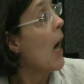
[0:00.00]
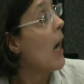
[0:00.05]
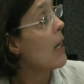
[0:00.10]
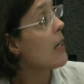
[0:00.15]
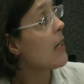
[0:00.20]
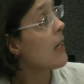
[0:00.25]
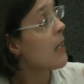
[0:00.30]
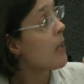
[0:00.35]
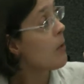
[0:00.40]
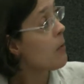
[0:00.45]

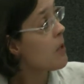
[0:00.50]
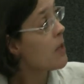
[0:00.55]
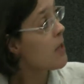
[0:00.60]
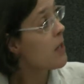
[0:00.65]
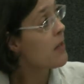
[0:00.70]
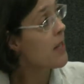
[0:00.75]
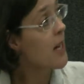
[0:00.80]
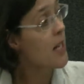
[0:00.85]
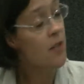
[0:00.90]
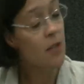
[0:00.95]
And then there was,
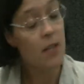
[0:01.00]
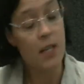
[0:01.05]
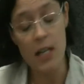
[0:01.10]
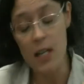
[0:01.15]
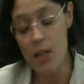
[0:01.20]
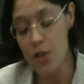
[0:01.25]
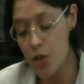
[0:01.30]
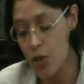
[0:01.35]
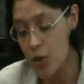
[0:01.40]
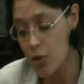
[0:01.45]
there's also the
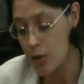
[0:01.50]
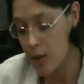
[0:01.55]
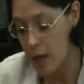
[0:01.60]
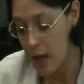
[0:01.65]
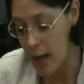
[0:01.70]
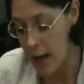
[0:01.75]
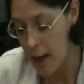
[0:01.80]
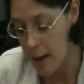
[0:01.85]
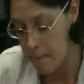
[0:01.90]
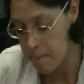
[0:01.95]
issue
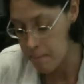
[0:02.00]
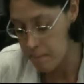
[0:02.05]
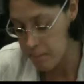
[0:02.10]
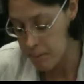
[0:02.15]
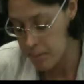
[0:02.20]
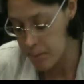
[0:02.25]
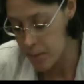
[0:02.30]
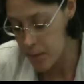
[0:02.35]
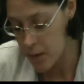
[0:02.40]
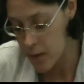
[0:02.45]
um,
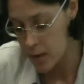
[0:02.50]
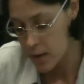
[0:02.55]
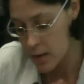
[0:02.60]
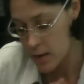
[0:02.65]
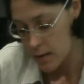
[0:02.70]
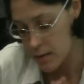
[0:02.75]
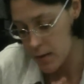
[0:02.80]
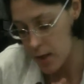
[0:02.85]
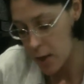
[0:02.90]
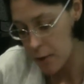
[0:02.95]

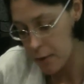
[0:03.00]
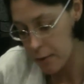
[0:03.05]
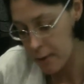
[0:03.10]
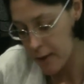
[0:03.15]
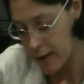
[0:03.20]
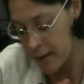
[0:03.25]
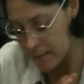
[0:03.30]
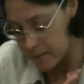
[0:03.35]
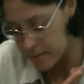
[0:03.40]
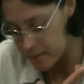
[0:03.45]
of
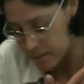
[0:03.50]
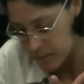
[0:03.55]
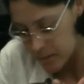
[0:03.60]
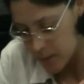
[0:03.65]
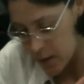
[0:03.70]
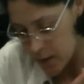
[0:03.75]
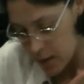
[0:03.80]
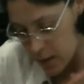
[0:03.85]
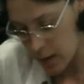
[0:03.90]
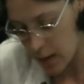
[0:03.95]
um,
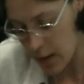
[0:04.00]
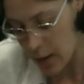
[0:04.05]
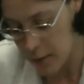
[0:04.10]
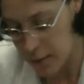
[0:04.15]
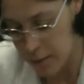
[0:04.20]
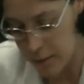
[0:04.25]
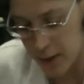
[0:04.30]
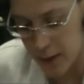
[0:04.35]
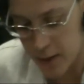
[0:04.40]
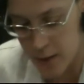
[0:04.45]
of
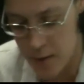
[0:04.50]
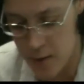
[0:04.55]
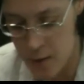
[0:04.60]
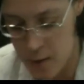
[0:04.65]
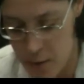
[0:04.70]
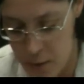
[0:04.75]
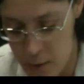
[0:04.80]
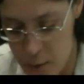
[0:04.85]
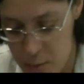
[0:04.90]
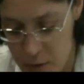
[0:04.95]
uh,
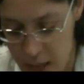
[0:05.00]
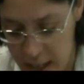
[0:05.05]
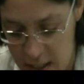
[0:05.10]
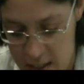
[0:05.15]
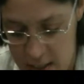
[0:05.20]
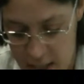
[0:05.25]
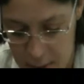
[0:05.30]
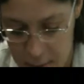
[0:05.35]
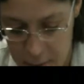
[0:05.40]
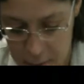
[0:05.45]

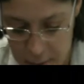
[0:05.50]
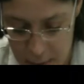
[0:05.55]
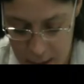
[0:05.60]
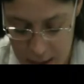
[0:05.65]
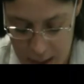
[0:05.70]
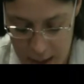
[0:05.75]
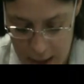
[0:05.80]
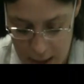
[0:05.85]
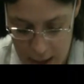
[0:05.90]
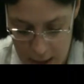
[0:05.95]
subjective
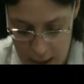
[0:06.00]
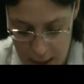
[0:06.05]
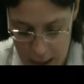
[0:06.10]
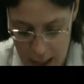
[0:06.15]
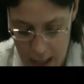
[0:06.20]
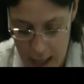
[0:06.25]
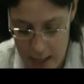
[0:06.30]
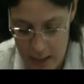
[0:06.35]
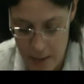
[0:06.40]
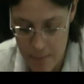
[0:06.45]

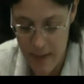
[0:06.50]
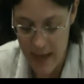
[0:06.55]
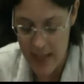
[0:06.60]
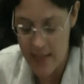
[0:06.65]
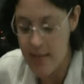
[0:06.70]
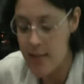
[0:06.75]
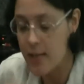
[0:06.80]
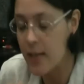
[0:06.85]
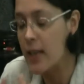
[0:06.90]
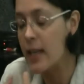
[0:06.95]

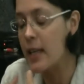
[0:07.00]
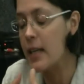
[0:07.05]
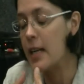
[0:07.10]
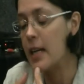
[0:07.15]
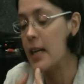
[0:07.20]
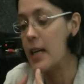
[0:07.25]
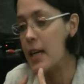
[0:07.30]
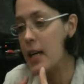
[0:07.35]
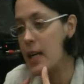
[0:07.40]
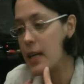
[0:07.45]
aspects in,
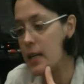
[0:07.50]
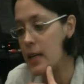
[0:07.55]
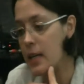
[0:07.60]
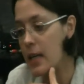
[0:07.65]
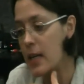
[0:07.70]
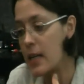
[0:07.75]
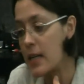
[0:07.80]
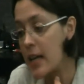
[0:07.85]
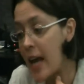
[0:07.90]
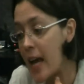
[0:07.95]
in,
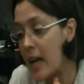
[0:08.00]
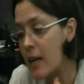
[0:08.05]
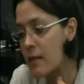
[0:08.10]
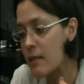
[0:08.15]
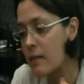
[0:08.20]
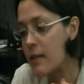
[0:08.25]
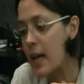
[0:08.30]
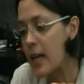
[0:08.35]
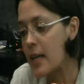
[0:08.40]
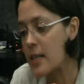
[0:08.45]
in health
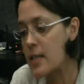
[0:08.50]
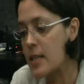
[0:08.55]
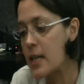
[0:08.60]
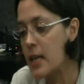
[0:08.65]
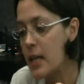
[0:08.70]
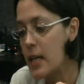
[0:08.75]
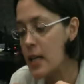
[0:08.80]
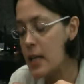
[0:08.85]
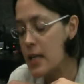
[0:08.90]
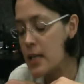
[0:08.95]
that,
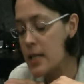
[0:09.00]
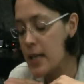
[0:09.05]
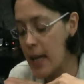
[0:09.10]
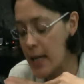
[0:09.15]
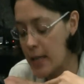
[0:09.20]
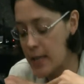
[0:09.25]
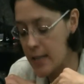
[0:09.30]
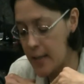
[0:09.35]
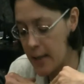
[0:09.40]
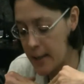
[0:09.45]

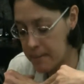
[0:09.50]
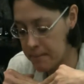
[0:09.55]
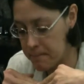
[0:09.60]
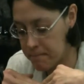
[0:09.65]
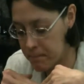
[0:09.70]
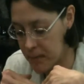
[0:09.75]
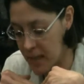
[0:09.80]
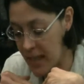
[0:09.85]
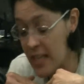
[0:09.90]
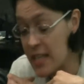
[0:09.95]
that um,
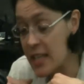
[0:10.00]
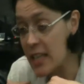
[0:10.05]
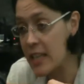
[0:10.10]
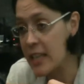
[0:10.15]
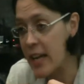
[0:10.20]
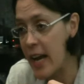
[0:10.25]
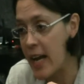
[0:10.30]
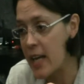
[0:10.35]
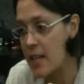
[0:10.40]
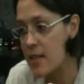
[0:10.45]

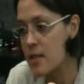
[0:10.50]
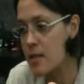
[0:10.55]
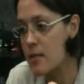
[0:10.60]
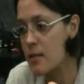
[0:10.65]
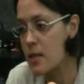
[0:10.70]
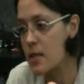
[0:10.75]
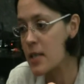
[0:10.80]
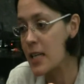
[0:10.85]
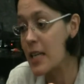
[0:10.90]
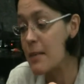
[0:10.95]
indicates
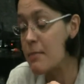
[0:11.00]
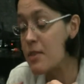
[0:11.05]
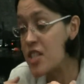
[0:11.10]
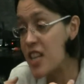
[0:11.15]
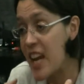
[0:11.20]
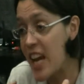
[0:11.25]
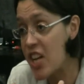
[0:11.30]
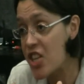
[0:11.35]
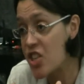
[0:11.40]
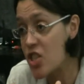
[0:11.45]
the
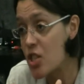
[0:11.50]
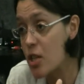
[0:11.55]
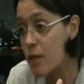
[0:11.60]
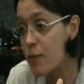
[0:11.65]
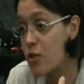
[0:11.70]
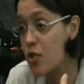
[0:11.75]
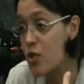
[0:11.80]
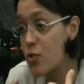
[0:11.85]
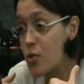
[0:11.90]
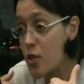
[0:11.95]
limitations of
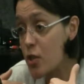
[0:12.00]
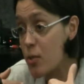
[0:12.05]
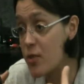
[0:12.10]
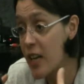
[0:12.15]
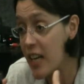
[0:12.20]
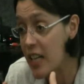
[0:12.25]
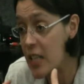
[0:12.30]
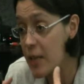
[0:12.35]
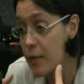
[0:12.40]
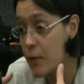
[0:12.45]
the
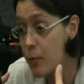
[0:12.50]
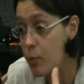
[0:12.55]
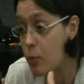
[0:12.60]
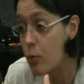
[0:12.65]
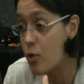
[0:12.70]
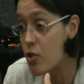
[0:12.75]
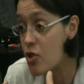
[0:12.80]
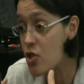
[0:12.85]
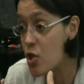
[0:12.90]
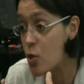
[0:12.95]
subjective
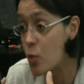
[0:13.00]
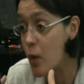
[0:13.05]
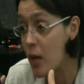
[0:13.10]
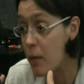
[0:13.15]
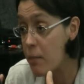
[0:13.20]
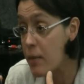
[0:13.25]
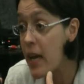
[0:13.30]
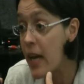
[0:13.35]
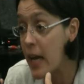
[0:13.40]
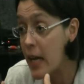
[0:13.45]
approach to
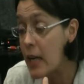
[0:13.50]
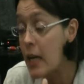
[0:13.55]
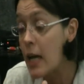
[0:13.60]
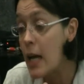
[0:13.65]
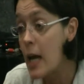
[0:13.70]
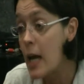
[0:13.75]
well-being.